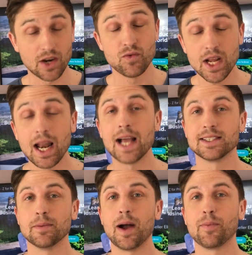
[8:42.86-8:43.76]

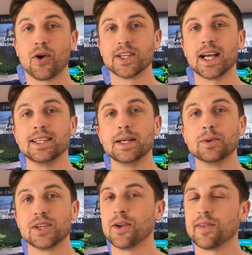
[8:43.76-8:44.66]
realized that my product ID
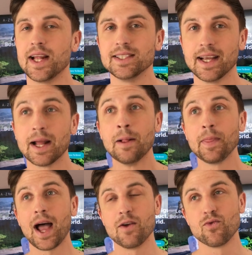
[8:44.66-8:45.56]
was inauthentic,
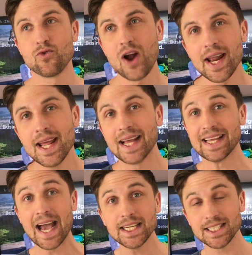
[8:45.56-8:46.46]
I ran it
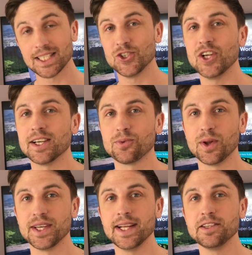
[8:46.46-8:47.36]
against the
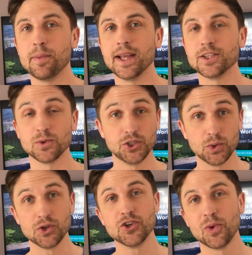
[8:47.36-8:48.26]
GS1 database, which you
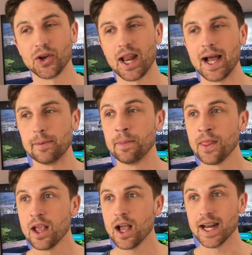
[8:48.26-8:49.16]
can do online,
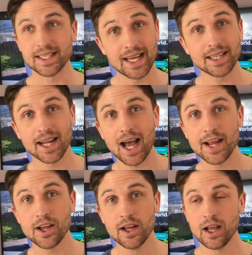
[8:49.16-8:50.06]
and it said that
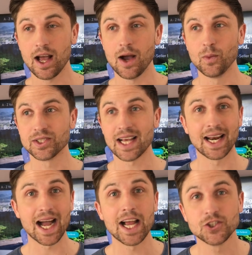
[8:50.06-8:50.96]
I was
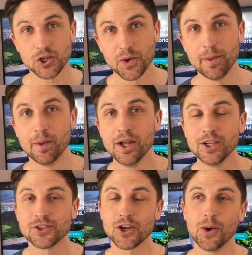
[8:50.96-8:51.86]
selling ice cream.
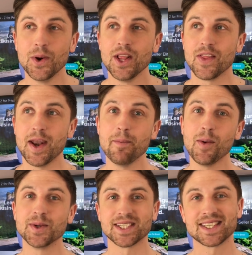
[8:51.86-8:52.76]
So the number
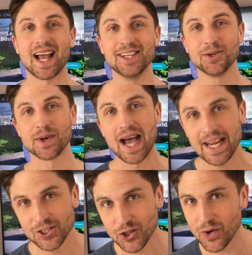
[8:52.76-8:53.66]
was assigned to an
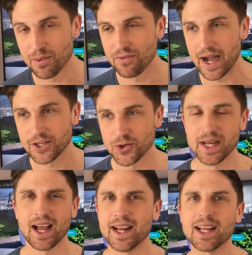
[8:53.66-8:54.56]
ice cream
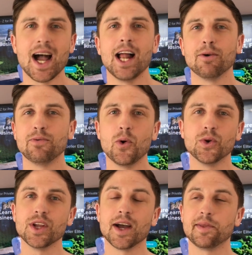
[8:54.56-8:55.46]
factory in
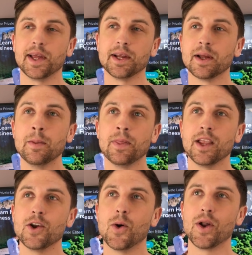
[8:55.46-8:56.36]
California, I think.
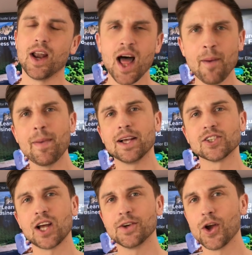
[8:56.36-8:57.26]
You know, an alarm bell
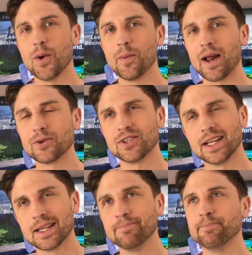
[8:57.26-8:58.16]
started going when I was
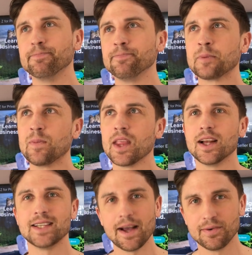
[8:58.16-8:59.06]
thinking,
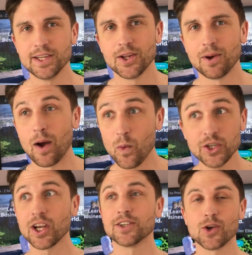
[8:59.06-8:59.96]
definitely don't. I
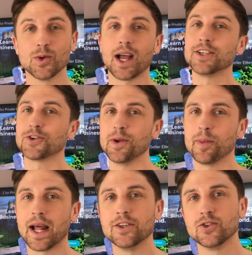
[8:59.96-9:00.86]
wish I sold ice cream,
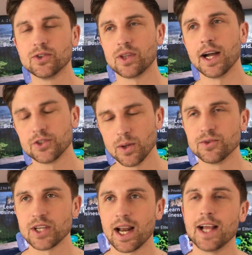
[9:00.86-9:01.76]
but I don't sell